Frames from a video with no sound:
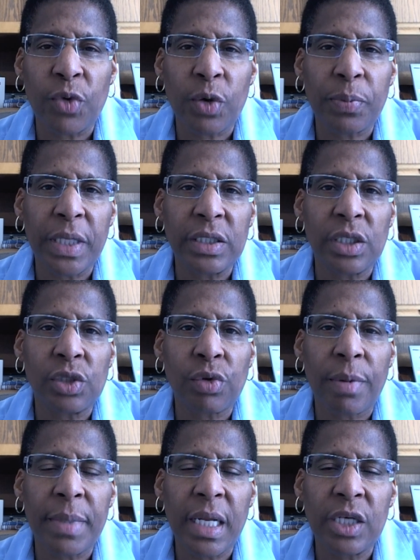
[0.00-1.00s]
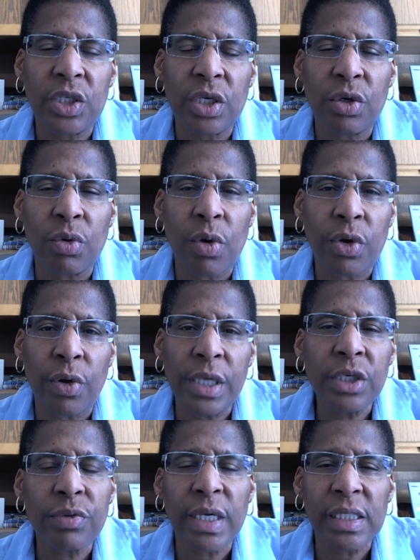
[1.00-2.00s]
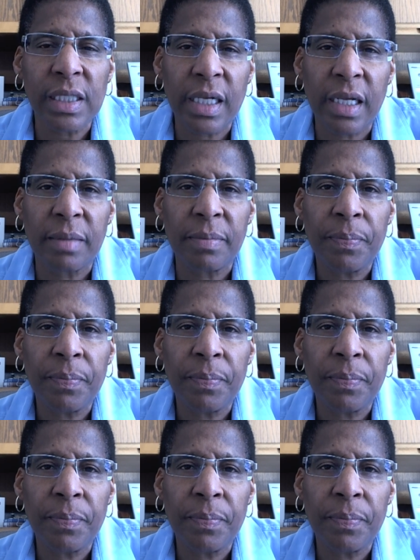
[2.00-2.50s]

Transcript: workplace discrimination you're interested in.